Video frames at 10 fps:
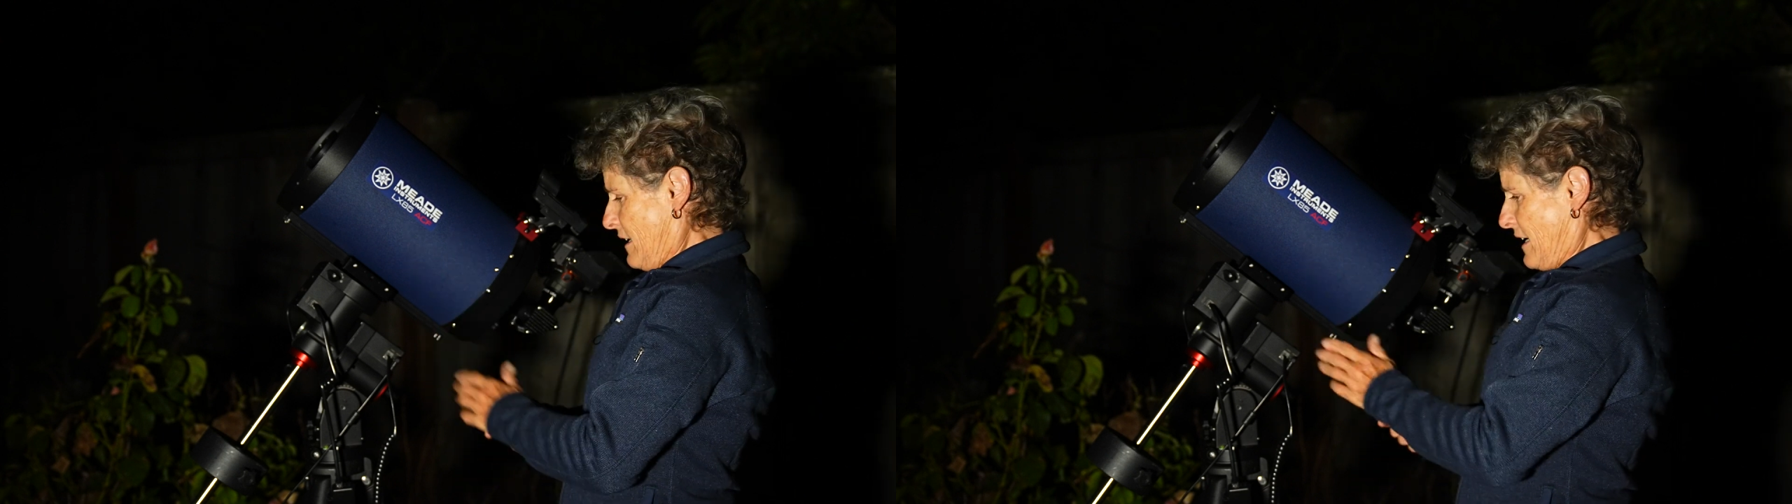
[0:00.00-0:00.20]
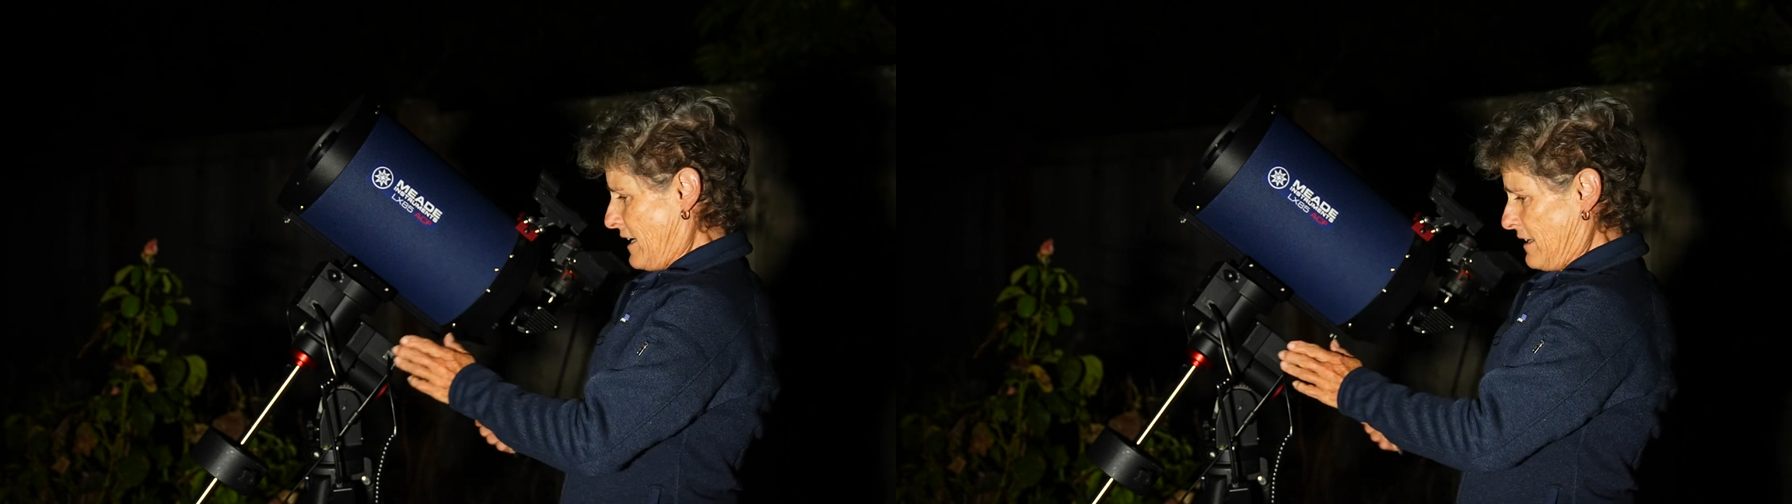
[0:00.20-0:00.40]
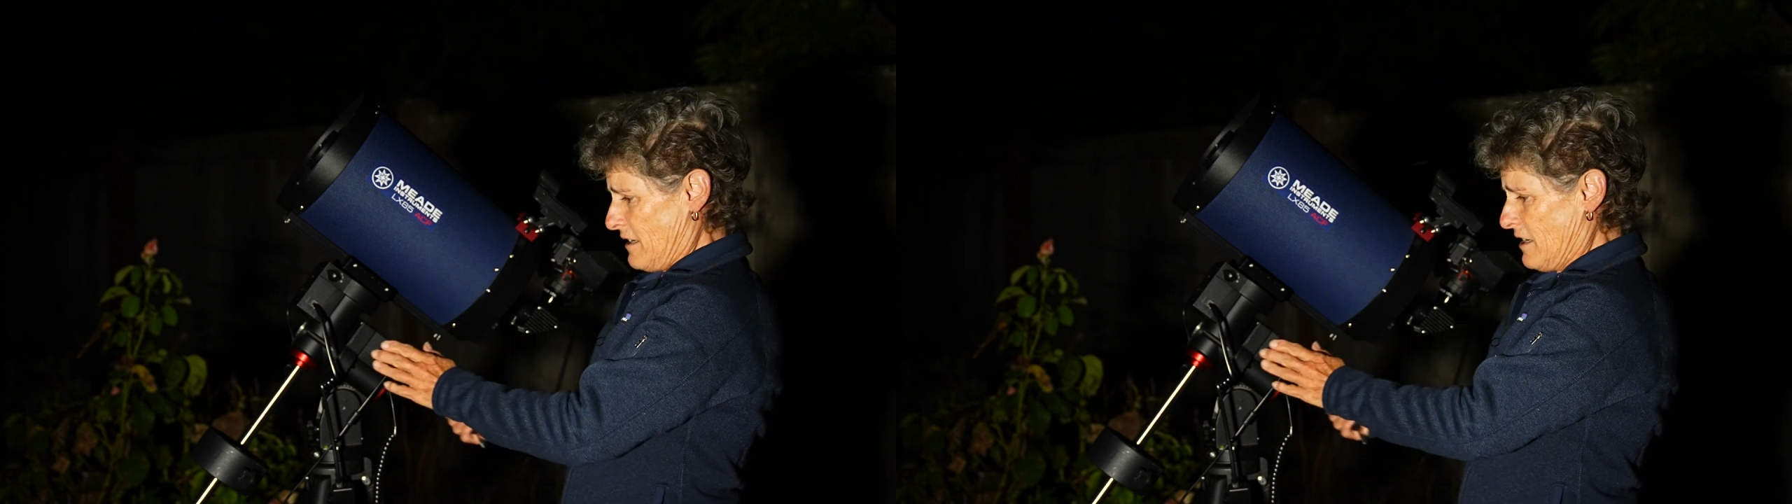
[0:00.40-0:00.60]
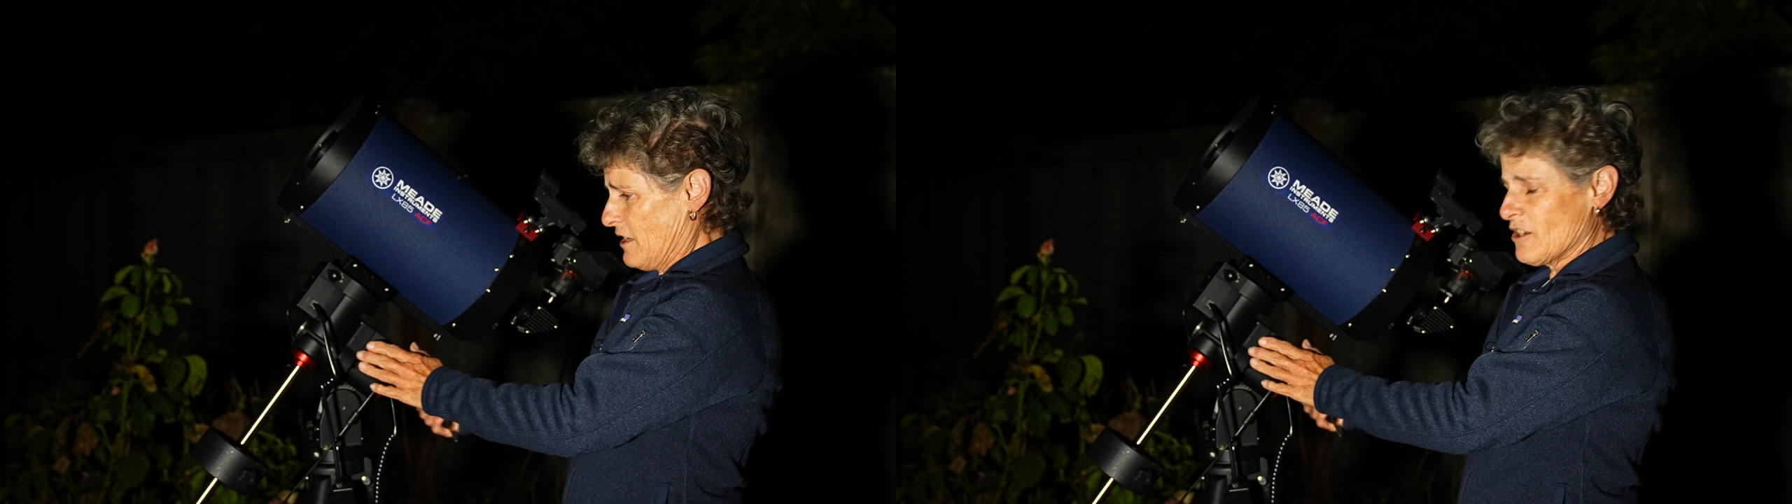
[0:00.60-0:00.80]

and